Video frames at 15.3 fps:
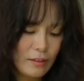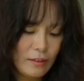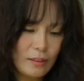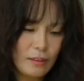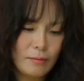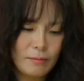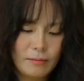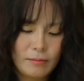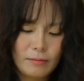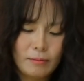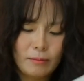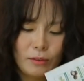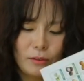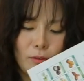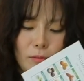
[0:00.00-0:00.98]
a
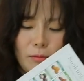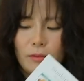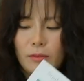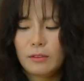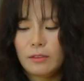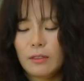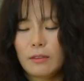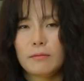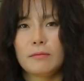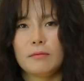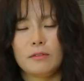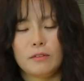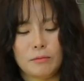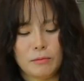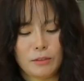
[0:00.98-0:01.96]
bunch of
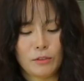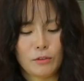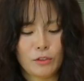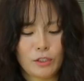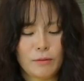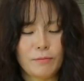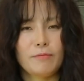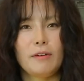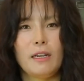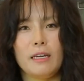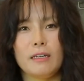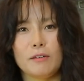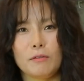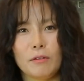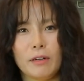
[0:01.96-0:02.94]
shit
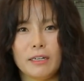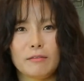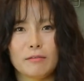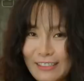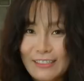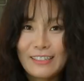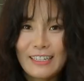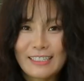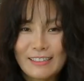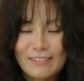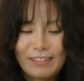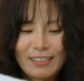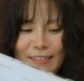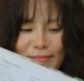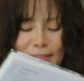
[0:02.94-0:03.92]
flying around. Yukgaejang
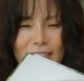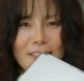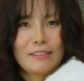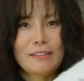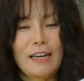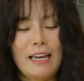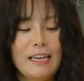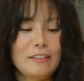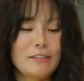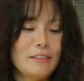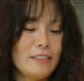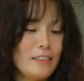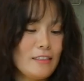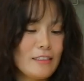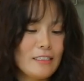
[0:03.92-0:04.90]
recipe, so I actually
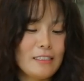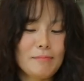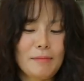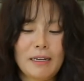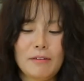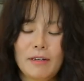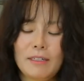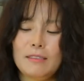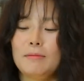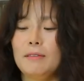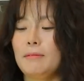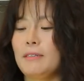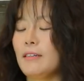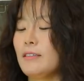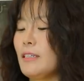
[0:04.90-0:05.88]
need to see my recipe
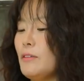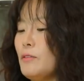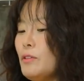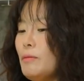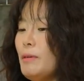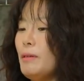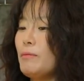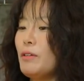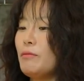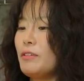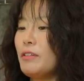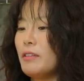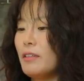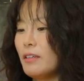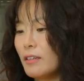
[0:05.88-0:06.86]
because I don't remember
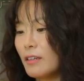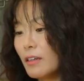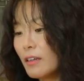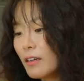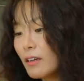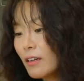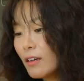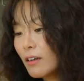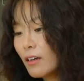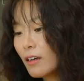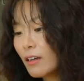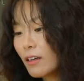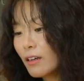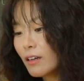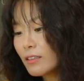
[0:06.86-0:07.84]
everything.
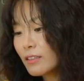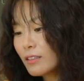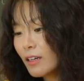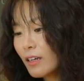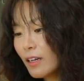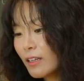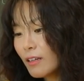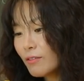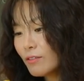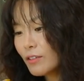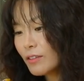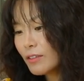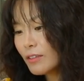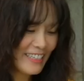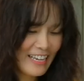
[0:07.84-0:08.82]
Did I add
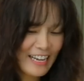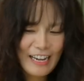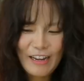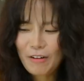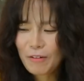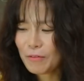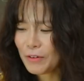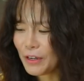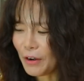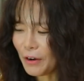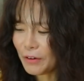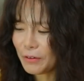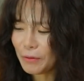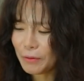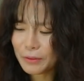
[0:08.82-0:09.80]
everything? Now we
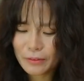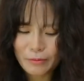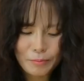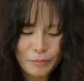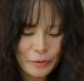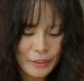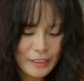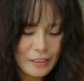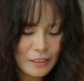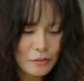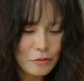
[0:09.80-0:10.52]
are going to bring this